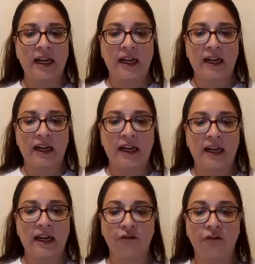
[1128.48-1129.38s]

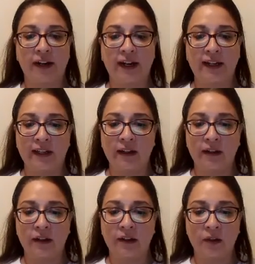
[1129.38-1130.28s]
Um, for
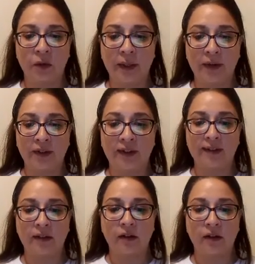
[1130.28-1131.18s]
any other queries,
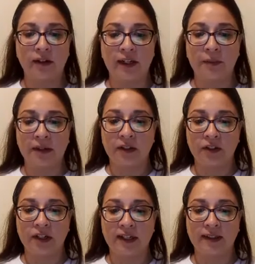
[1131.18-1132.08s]
our uh, email
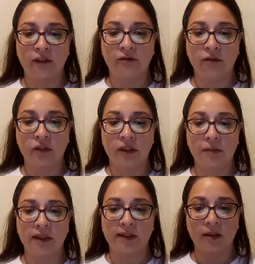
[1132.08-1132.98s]
address and phone
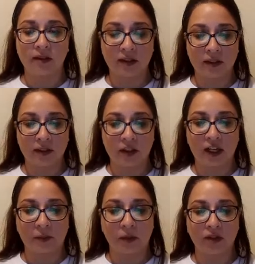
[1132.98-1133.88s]
number is also in the chat
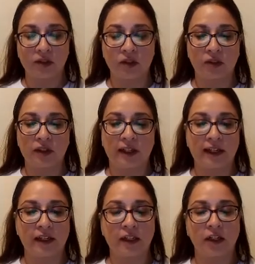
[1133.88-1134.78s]
box so you can get
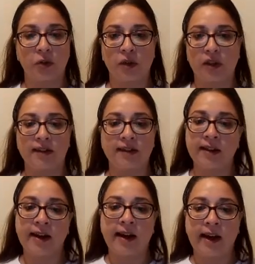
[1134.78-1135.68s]
in touch with us
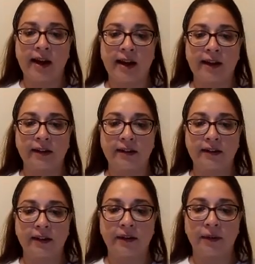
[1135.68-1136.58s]
and
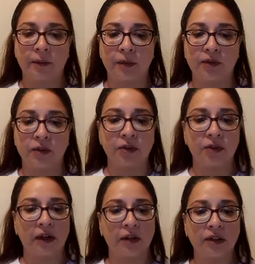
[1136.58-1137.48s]
uh, we'll sort
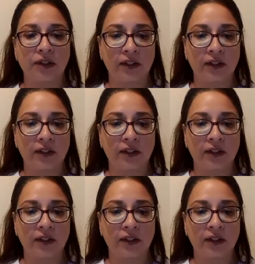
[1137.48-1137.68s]
you out.